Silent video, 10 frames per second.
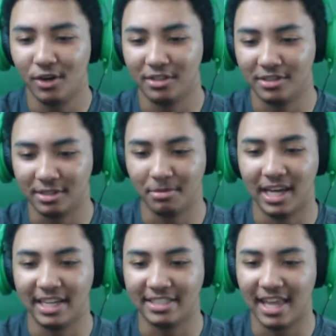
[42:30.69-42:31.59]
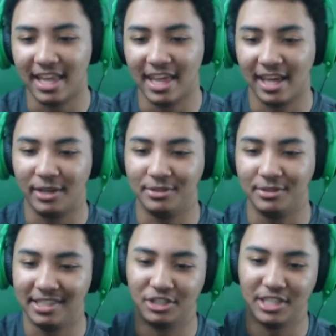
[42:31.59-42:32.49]
or some place, and then like you see
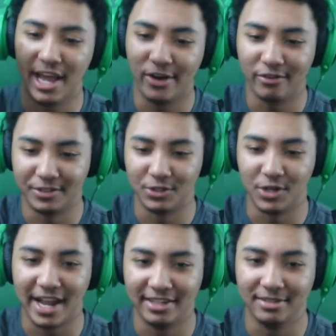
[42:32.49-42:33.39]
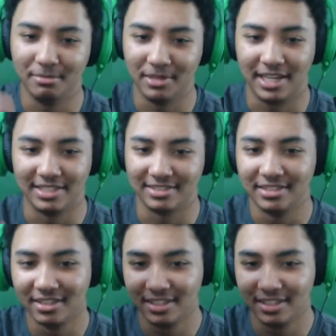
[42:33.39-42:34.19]
the shadow of a dragon because